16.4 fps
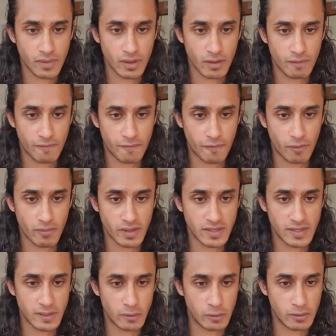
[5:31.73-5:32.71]
from this
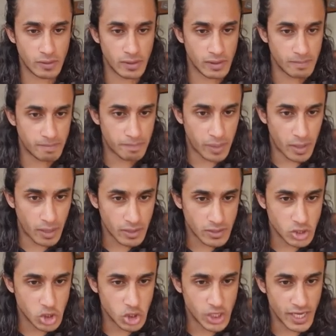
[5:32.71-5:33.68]
little
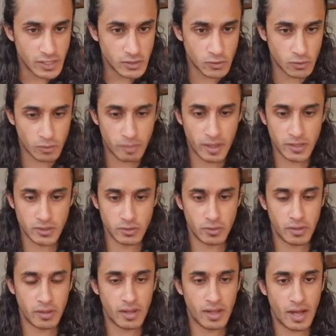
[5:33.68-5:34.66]
jigsaw puzzle
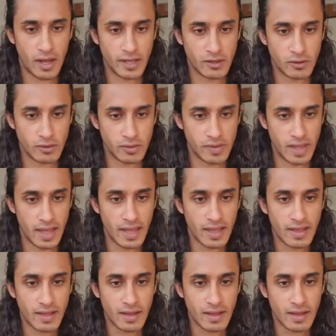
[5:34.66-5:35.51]
icon there,